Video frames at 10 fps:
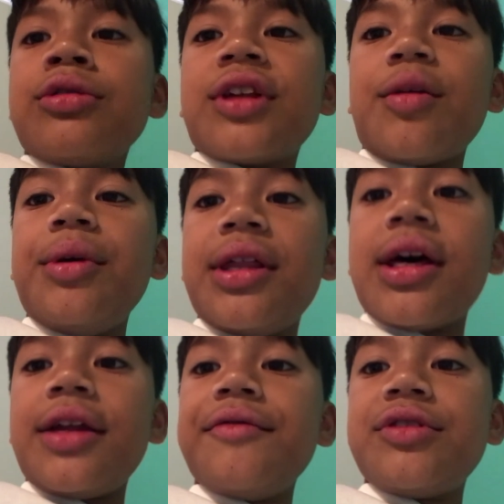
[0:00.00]
So that'll be
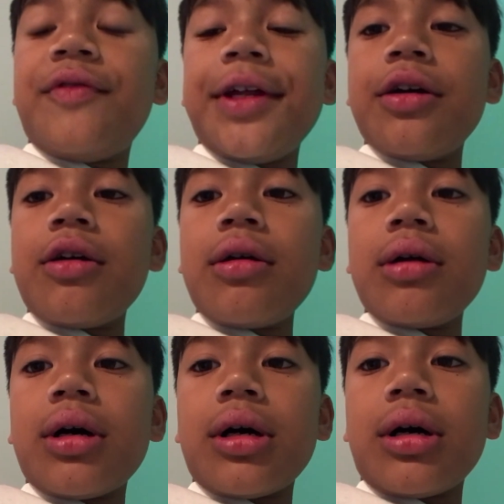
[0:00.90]
the end of this
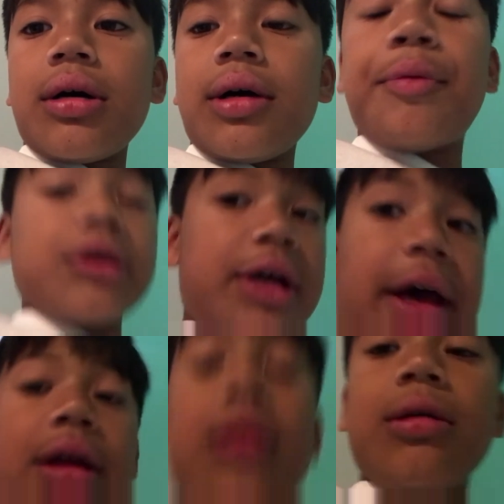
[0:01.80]
video uh, of part
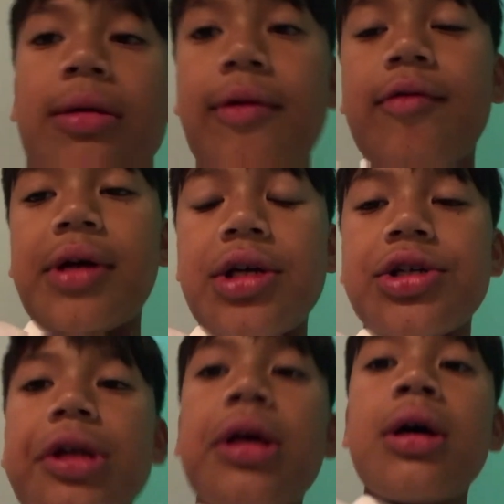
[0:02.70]
9 of our
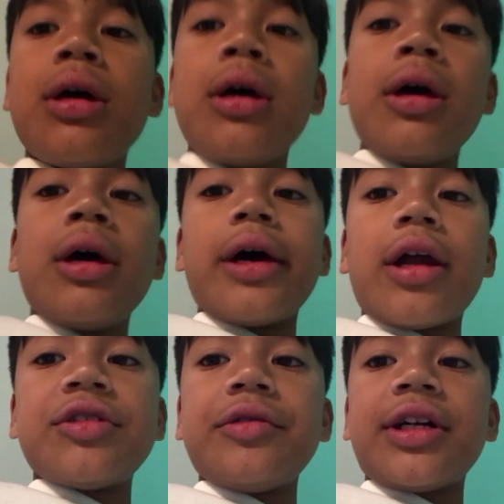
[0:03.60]
vacation.
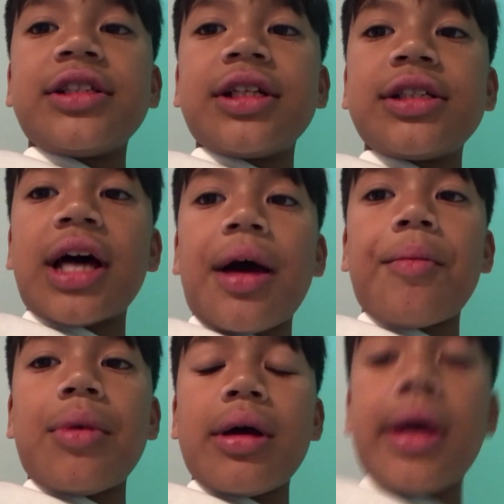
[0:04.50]
And I'll see you guys next
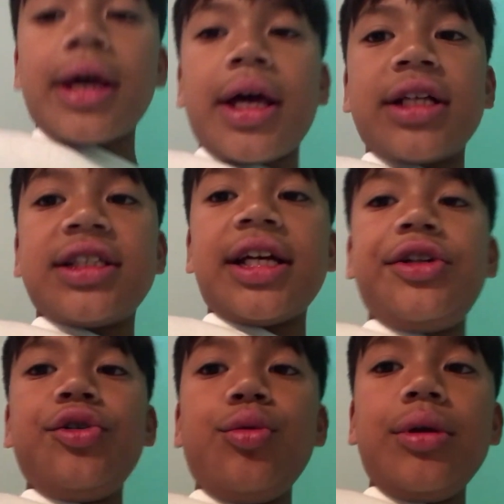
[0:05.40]
time. And stay
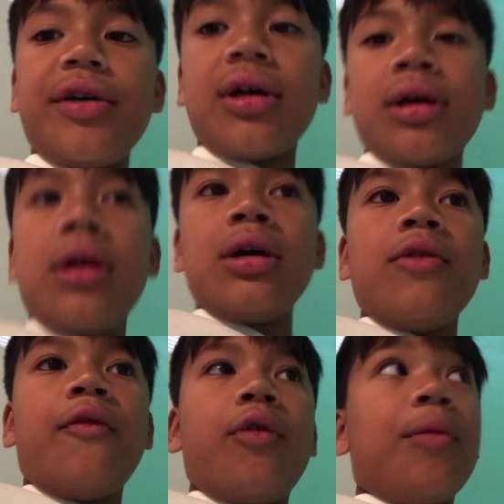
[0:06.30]
tuned
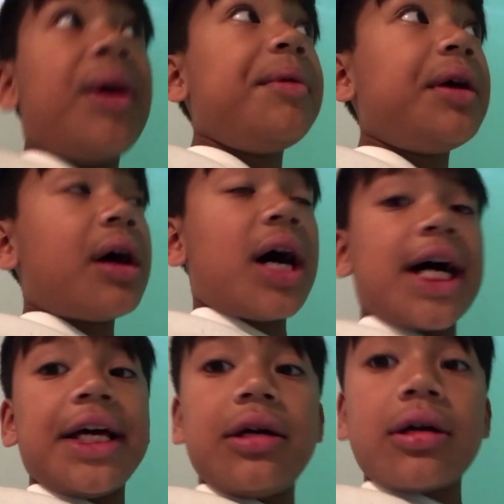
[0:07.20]
for maybe a
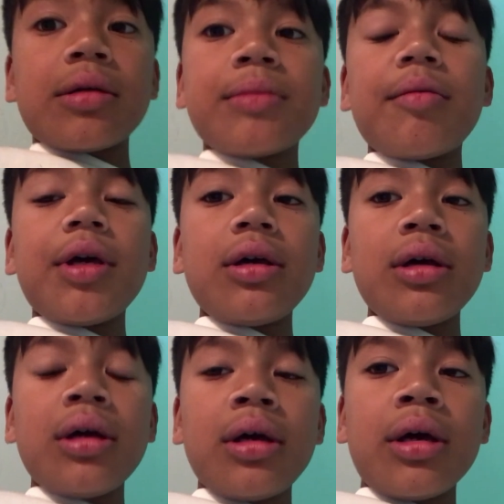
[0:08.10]
hike,
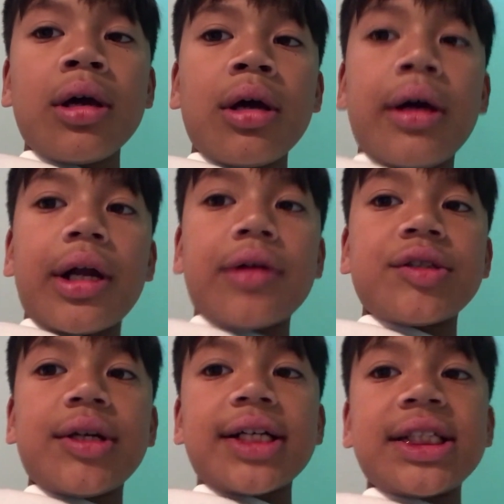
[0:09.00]
maybe. And I'll
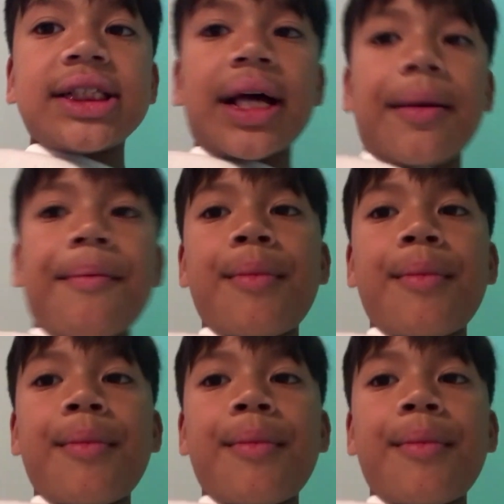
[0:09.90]
see you guys next time.